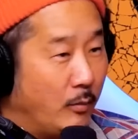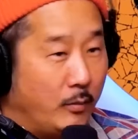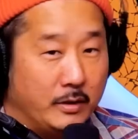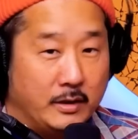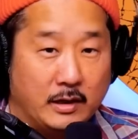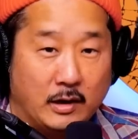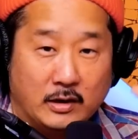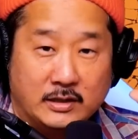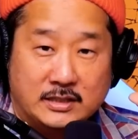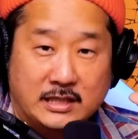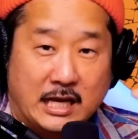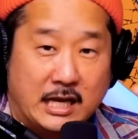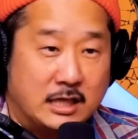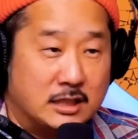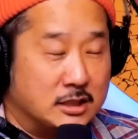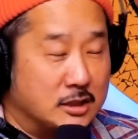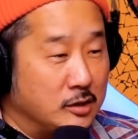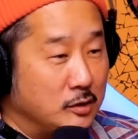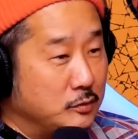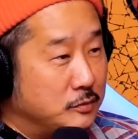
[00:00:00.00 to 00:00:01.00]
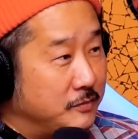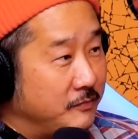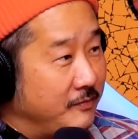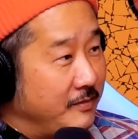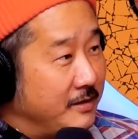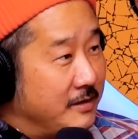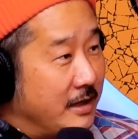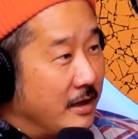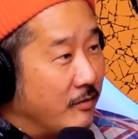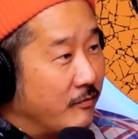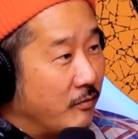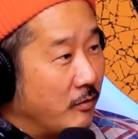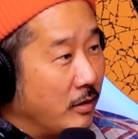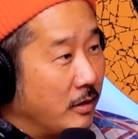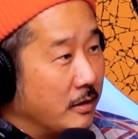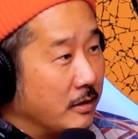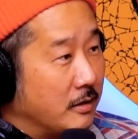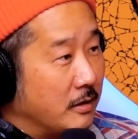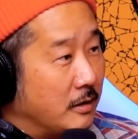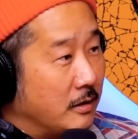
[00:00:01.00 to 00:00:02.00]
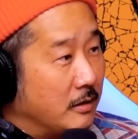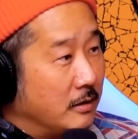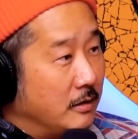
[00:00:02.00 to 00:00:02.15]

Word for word: want to exclusively date Veronica.